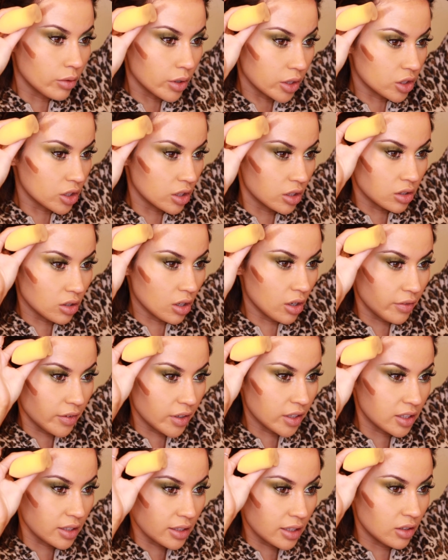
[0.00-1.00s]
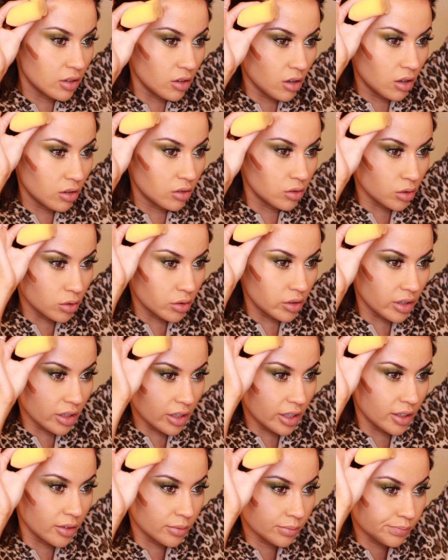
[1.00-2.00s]
which was obviously not a good
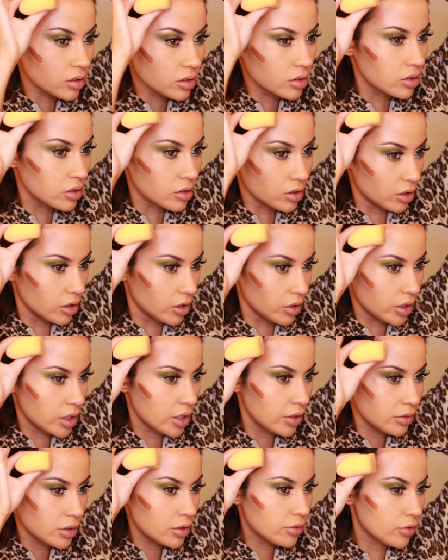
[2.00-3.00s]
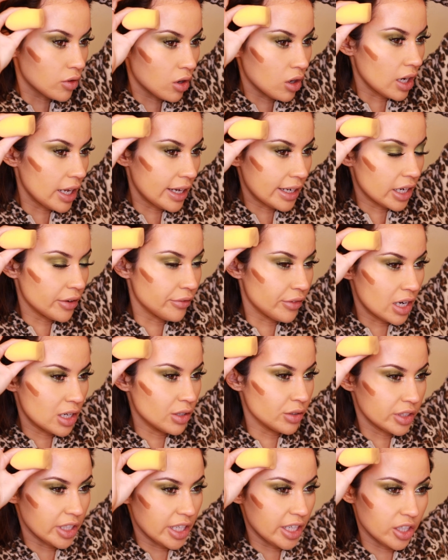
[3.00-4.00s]
thing. So if you've got like a
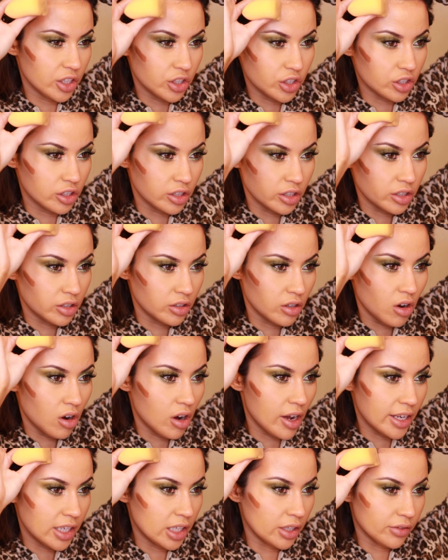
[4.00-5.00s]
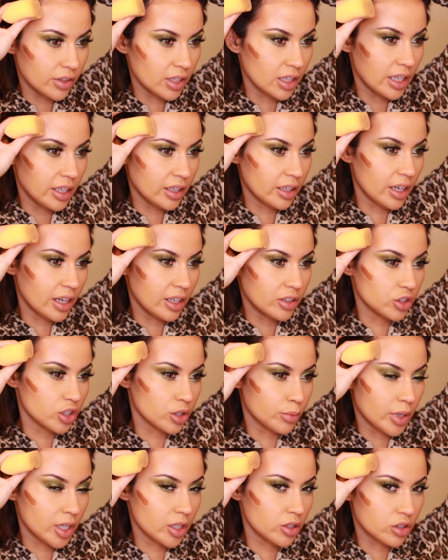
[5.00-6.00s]
foundation or anything like that,
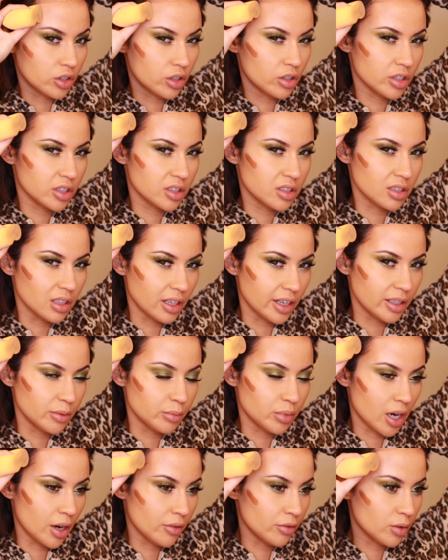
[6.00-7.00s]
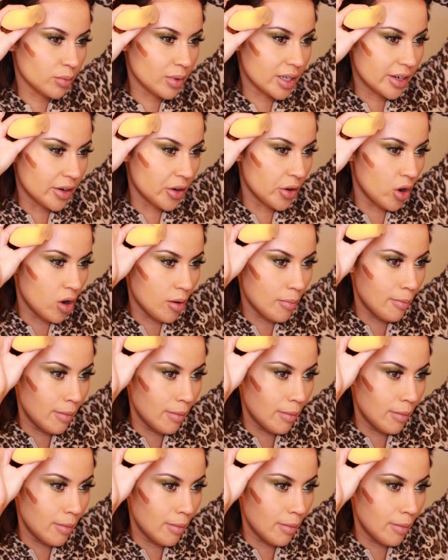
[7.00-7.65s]
just make sure it's like preferably not